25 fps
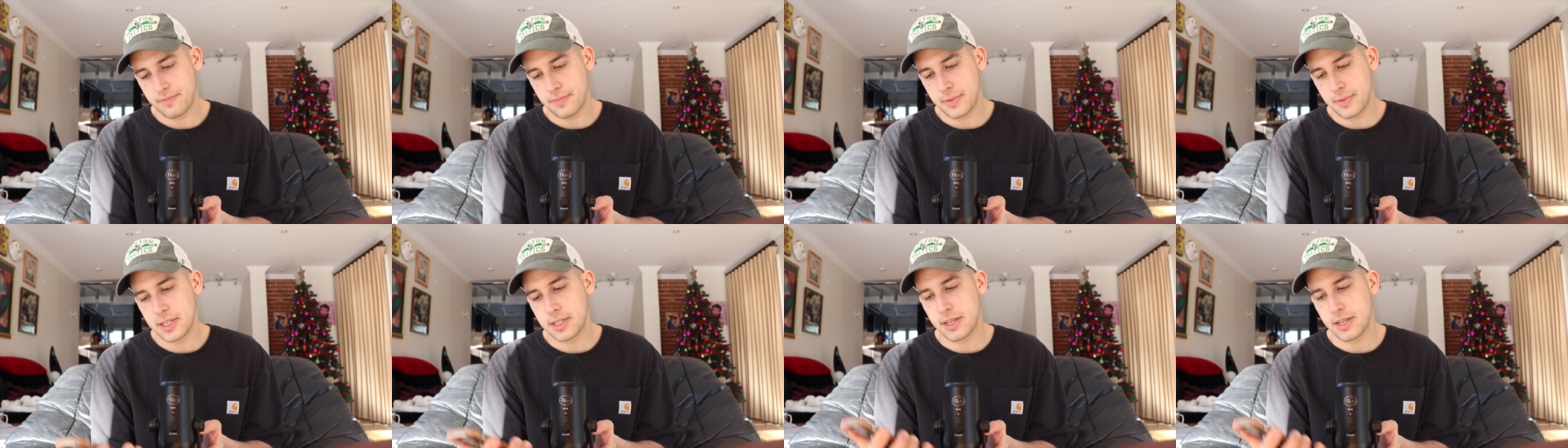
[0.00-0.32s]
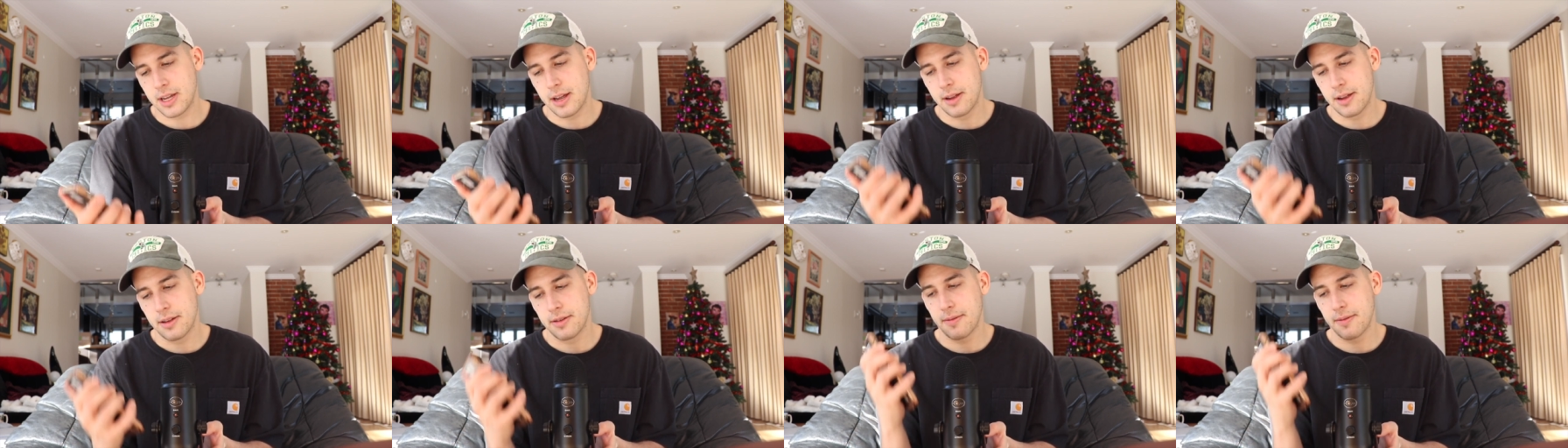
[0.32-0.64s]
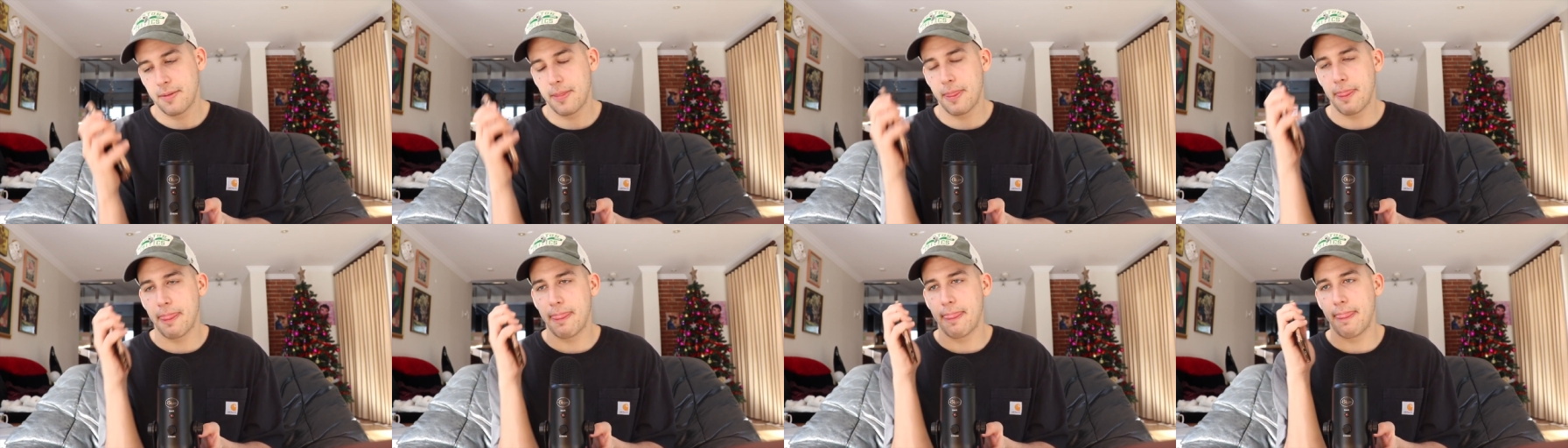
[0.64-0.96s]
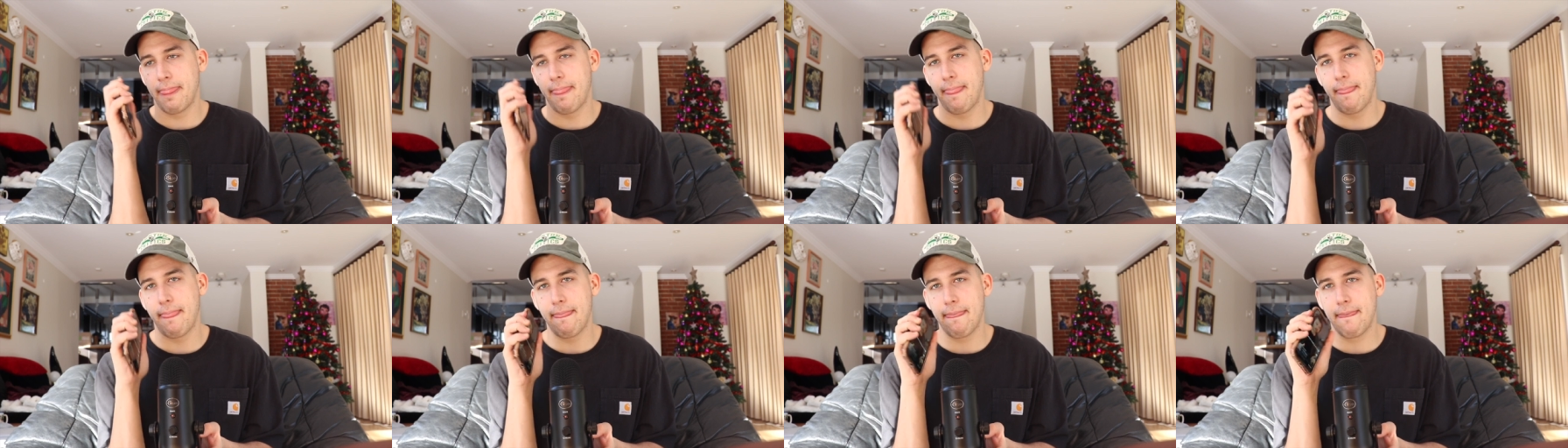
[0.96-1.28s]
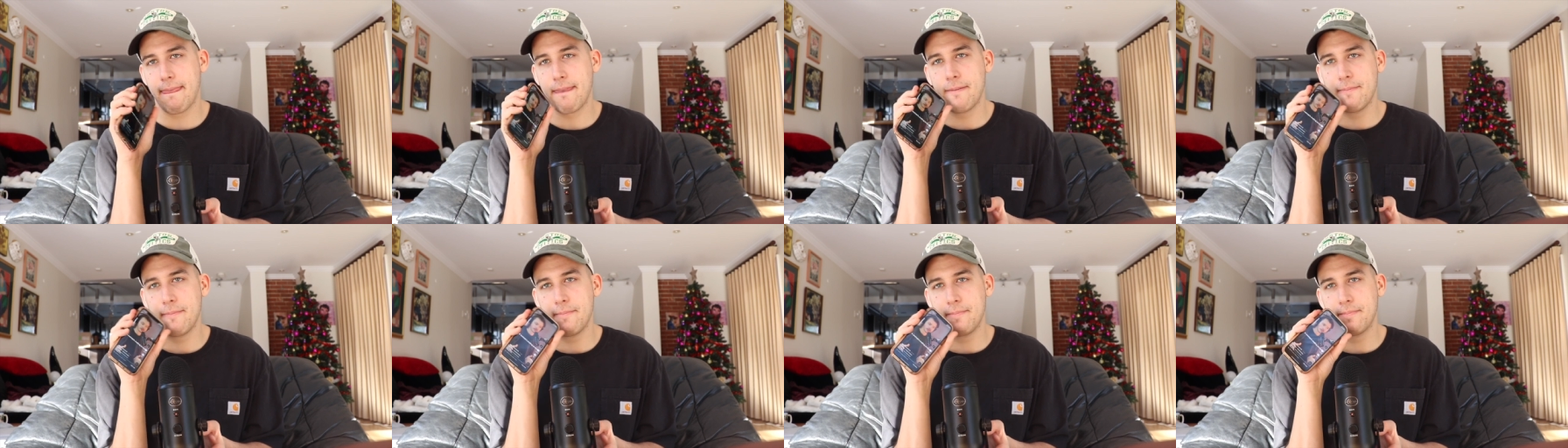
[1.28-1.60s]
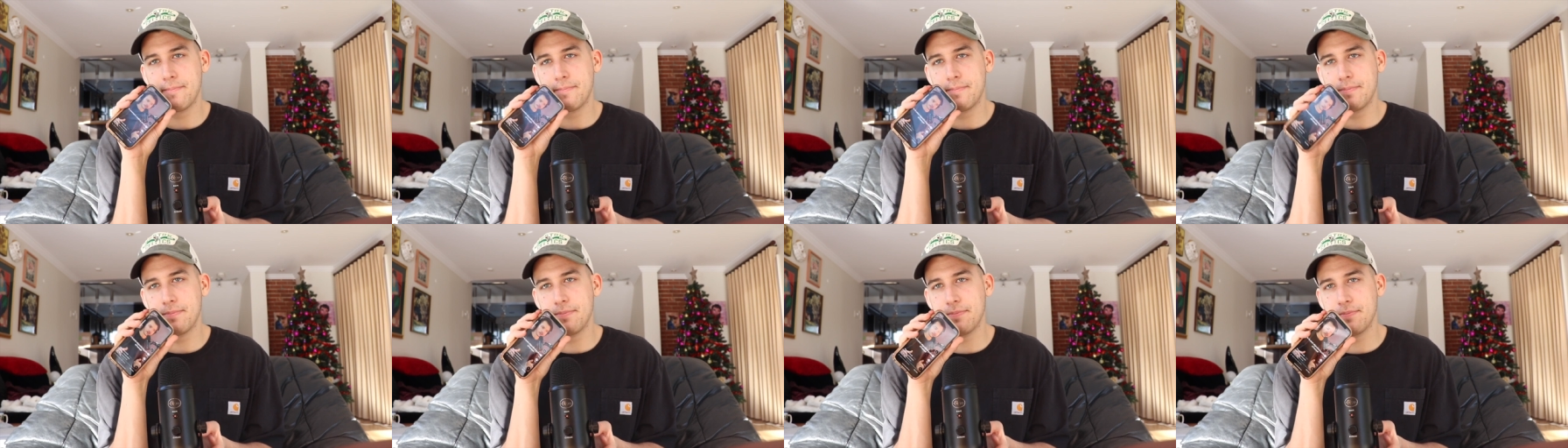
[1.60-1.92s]
This guy. mating strategy
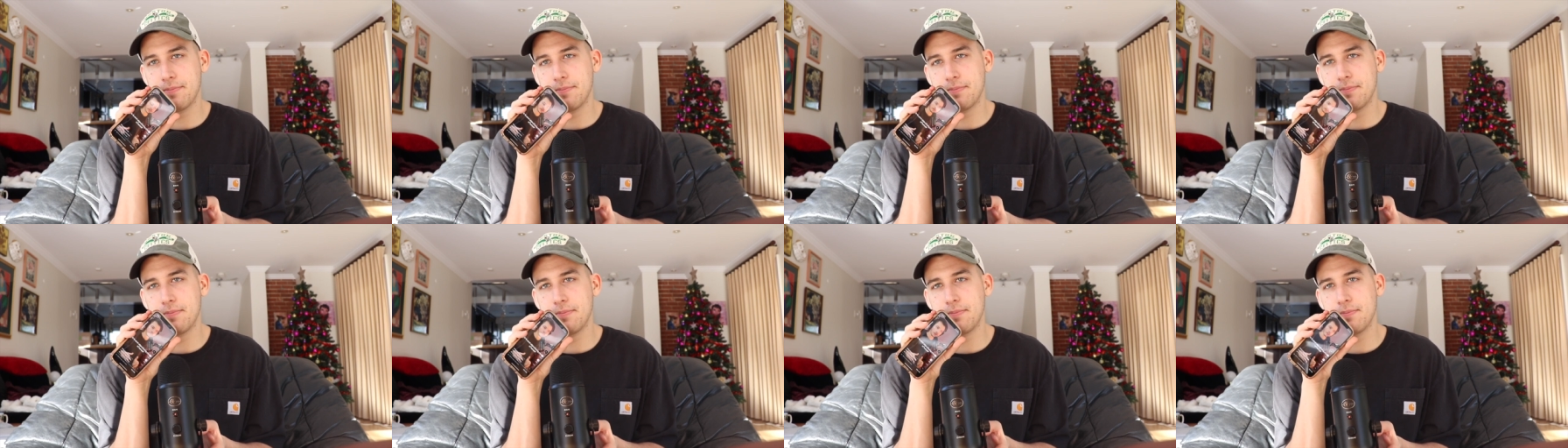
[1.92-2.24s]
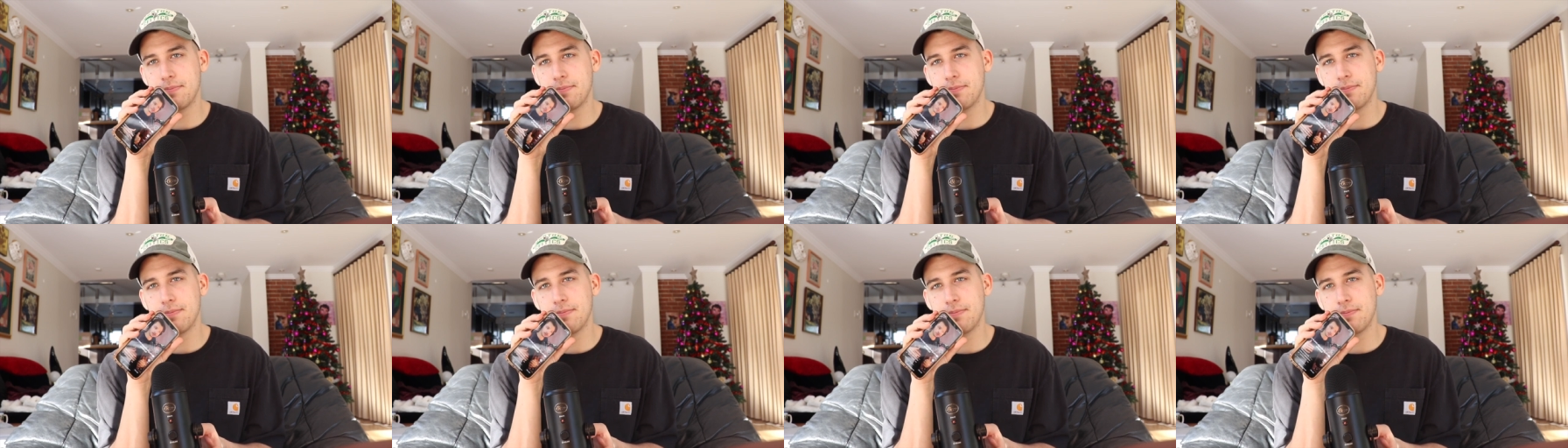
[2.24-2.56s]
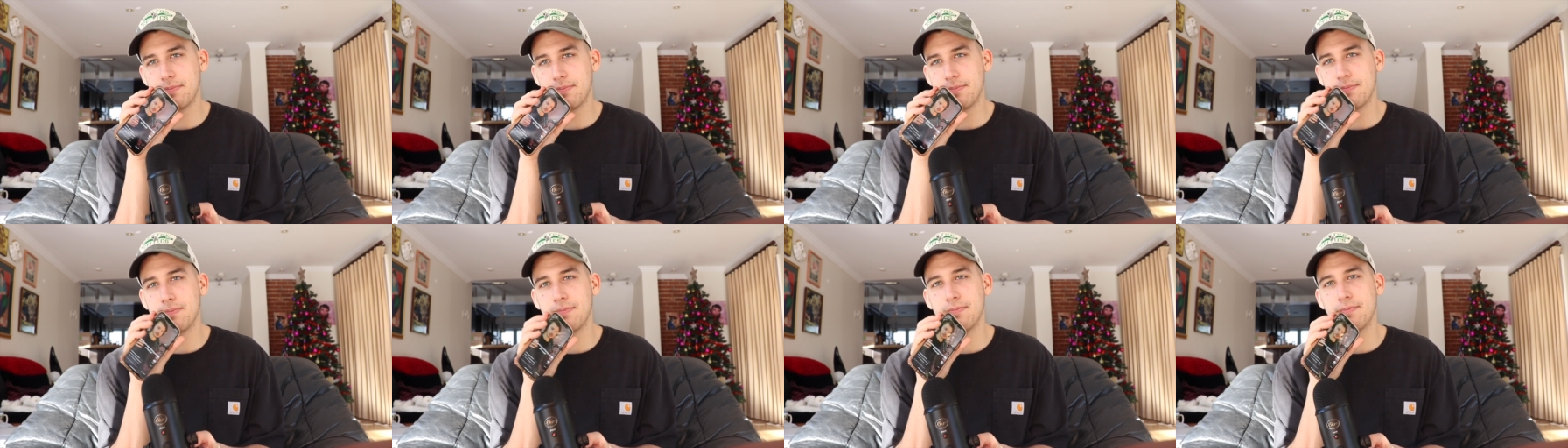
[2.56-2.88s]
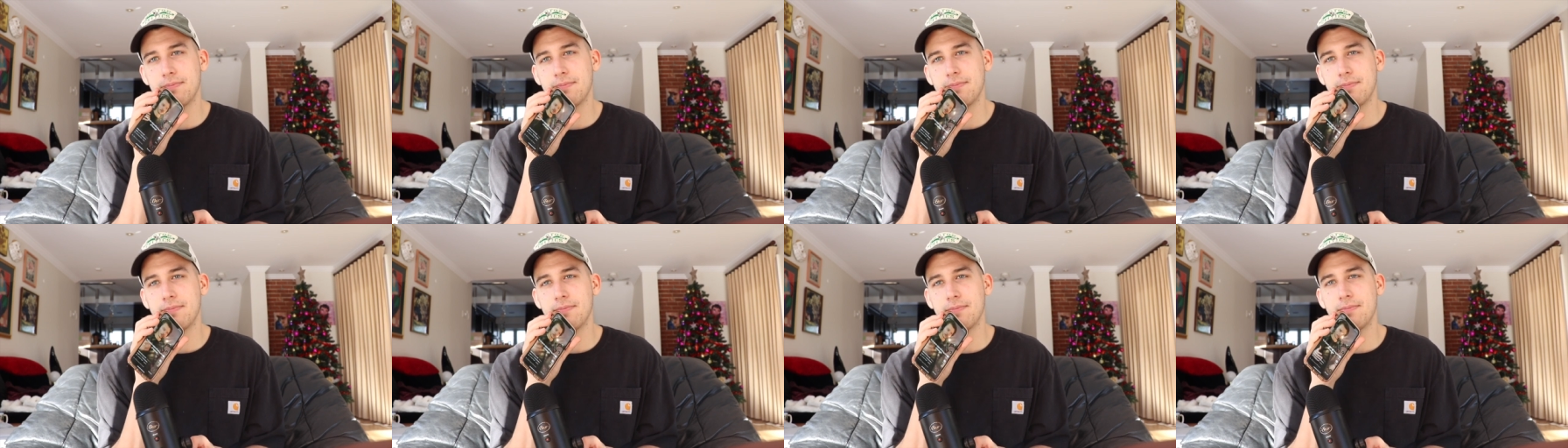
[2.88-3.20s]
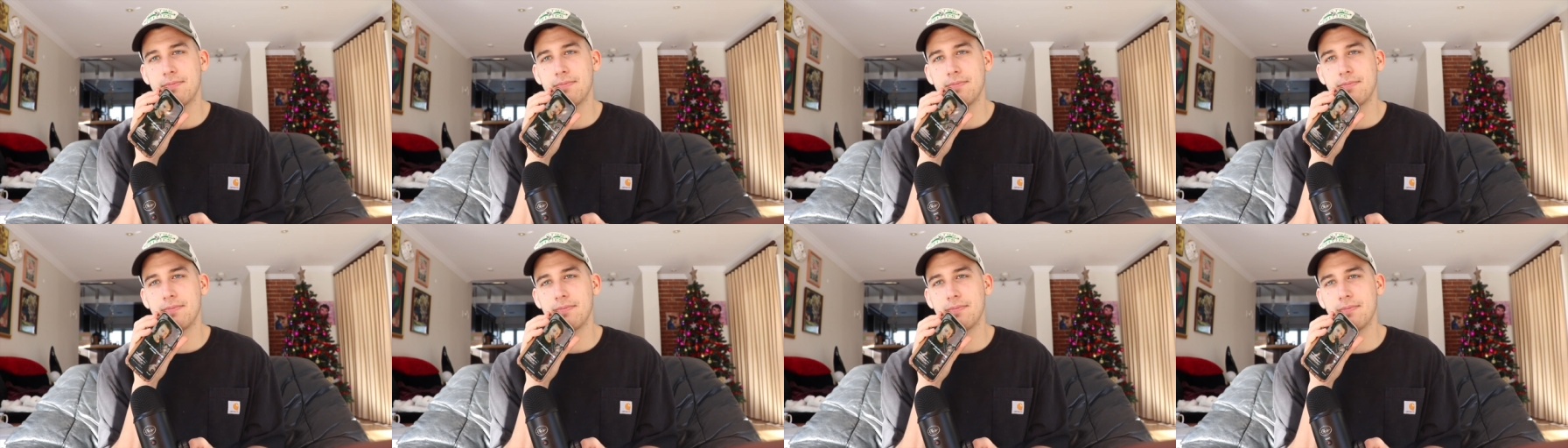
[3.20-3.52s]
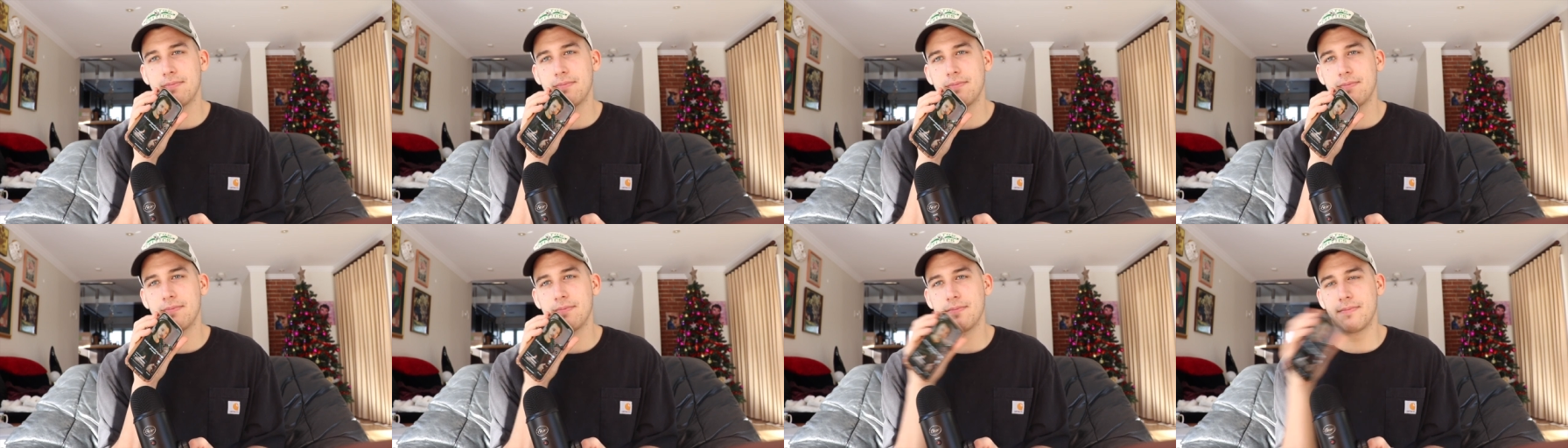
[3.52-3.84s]
is to post objectifying
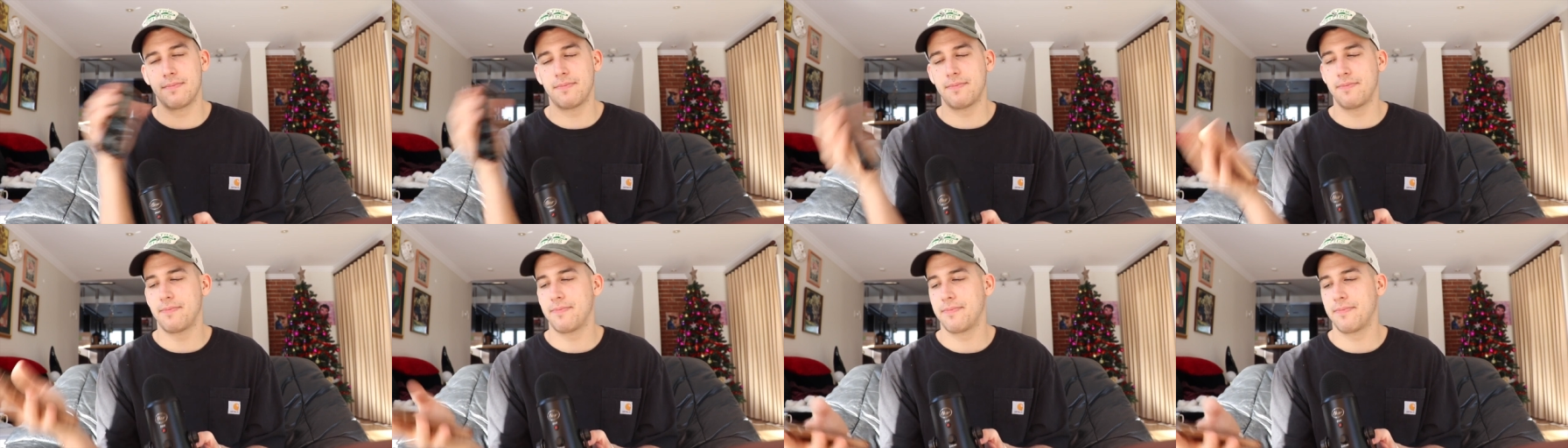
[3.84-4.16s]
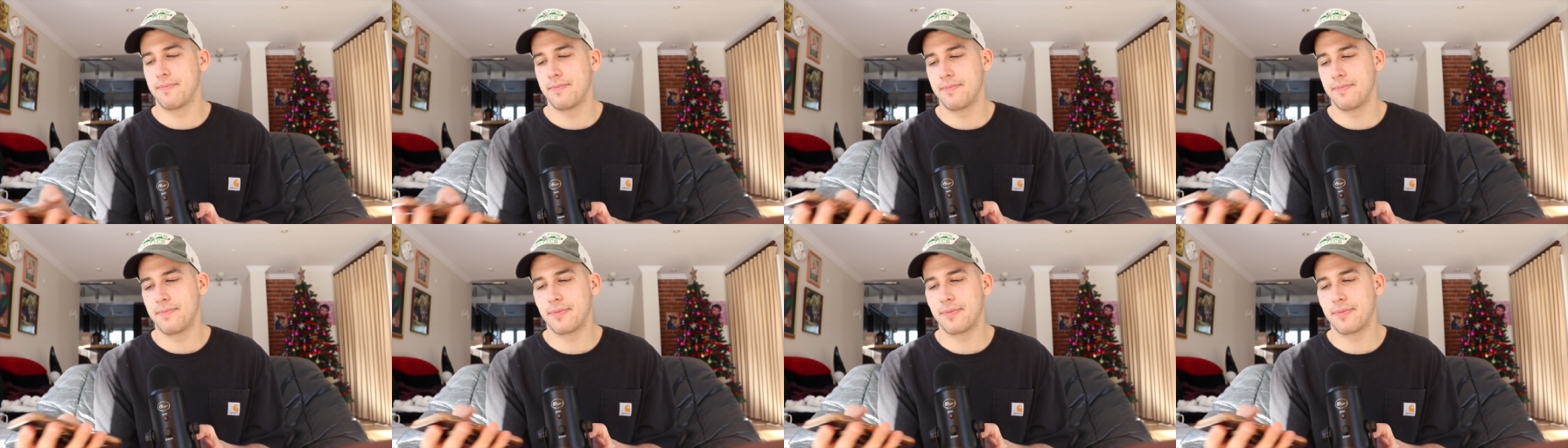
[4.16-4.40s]
photos of herself.